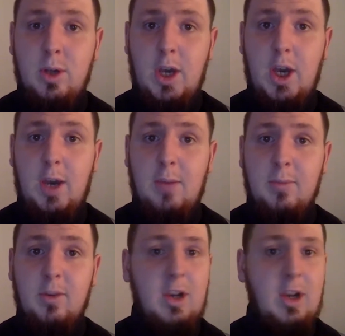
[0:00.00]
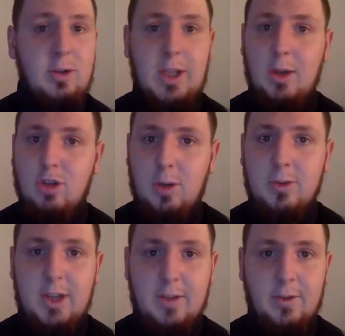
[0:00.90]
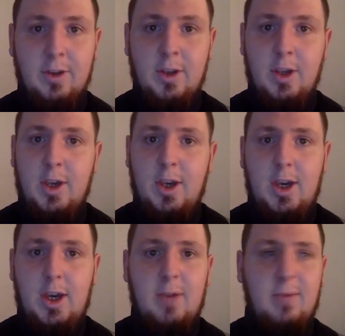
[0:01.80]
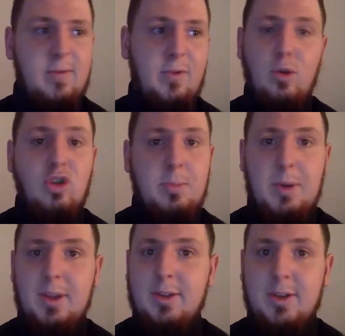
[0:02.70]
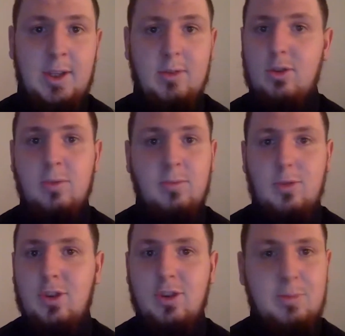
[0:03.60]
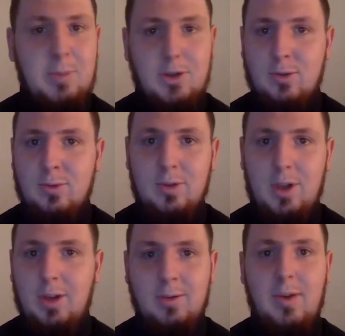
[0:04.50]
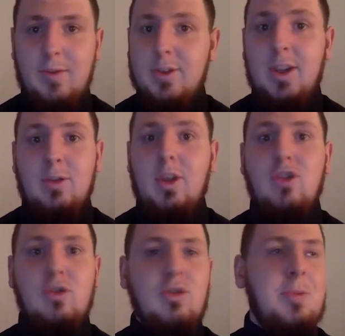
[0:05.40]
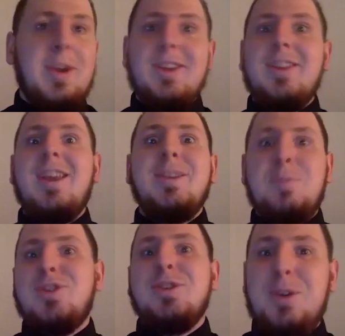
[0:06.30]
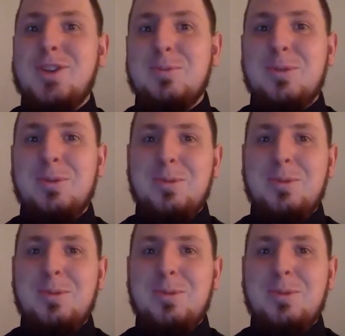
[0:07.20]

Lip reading: This is a little town show in Stafford, 400 capacity, nothing special. Obviously we're going to try and make it as special as possible, but